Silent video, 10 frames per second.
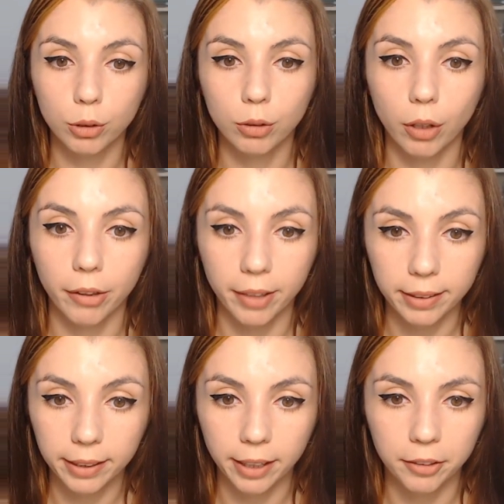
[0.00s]
Google
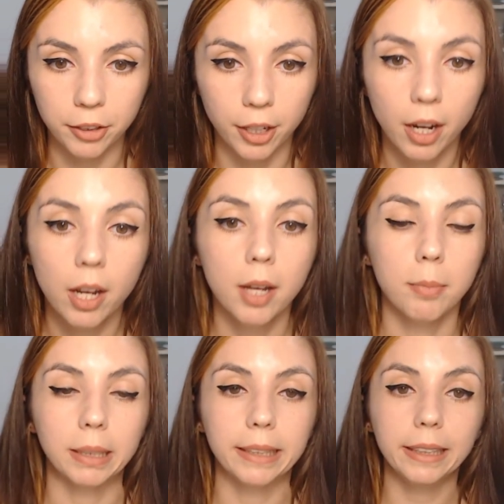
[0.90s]
Authenticator.
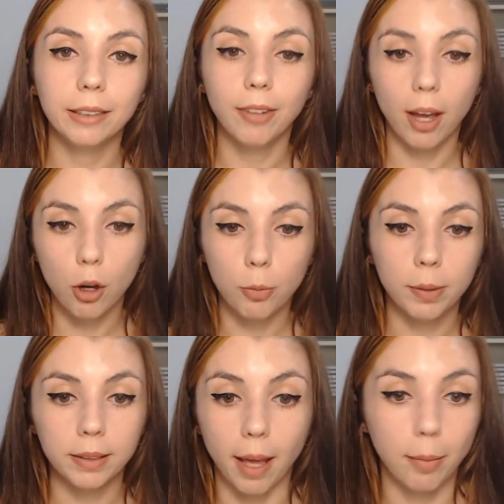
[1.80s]
But if I open the